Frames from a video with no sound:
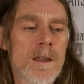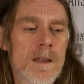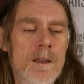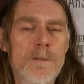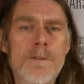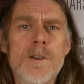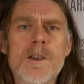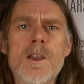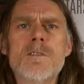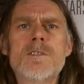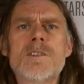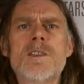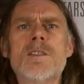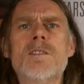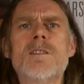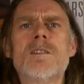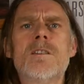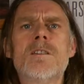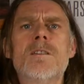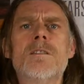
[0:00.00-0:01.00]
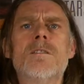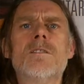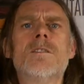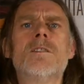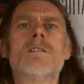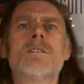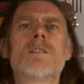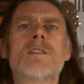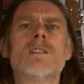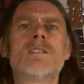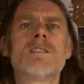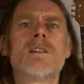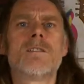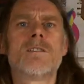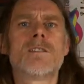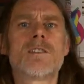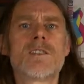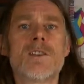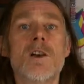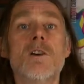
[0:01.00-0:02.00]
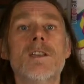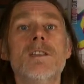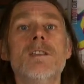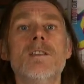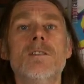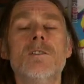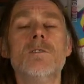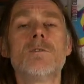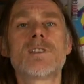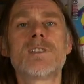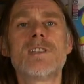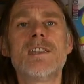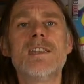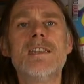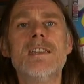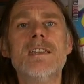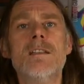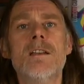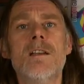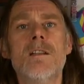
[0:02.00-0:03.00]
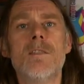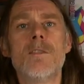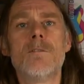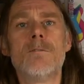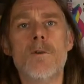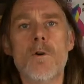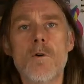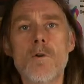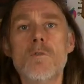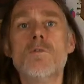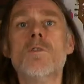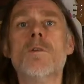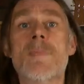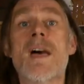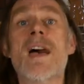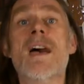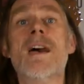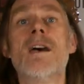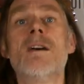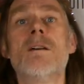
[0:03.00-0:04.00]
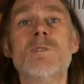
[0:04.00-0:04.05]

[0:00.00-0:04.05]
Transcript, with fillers: If you go to the site, you'll see the forum there,